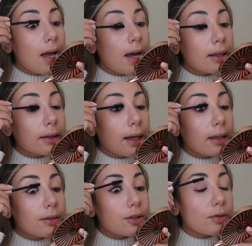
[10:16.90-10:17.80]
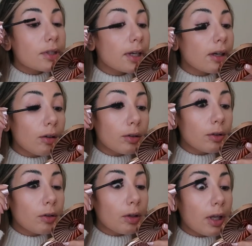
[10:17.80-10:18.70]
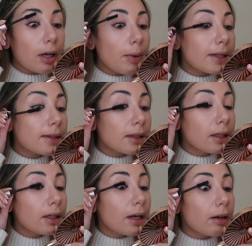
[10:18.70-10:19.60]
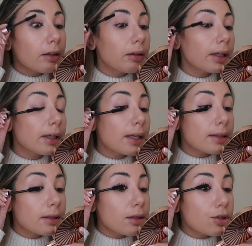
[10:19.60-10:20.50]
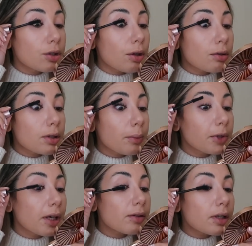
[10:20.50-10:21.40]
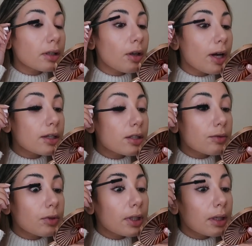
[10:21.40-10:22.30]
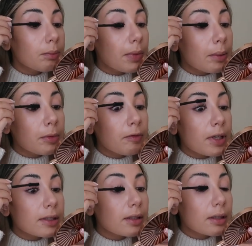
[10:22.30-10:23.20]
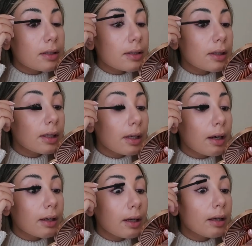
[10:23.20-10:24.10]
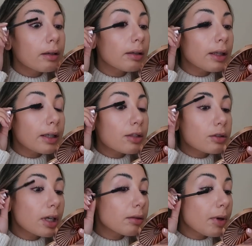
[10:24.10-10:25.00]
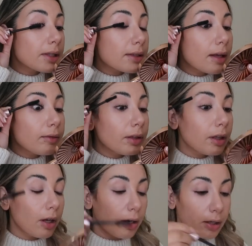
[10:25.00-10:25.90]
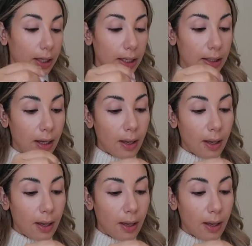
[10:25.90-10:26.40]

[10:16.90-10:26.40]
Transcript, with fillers: and then she was like oh you know a lot about skincare you're like an esthetician or something i was like no i just really i'm invested in skincare and i like educate myself a lot on it